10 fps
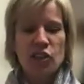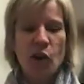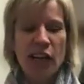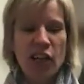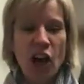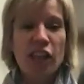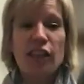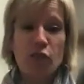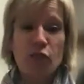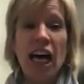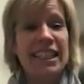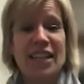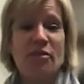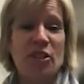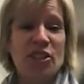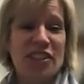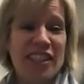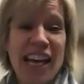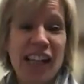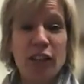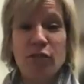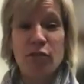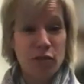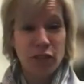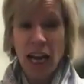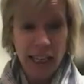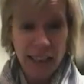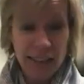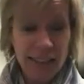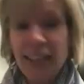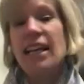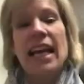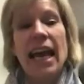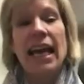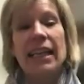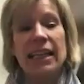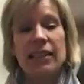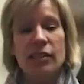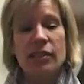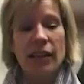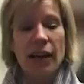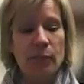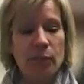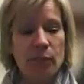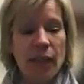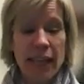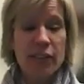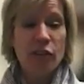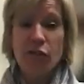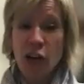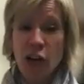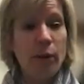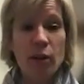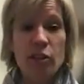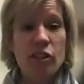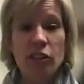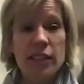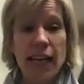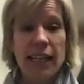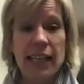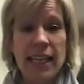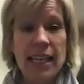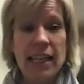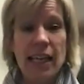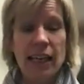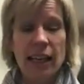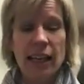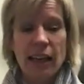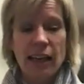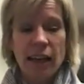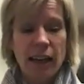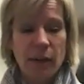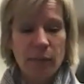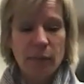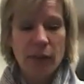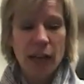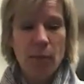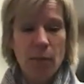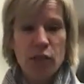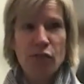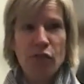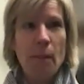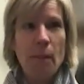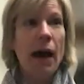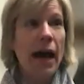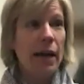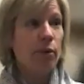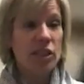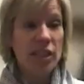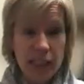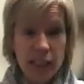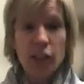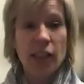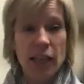So I call it volanti, which is Italian for flying. And it is, it's a very personal technique that comes from my particular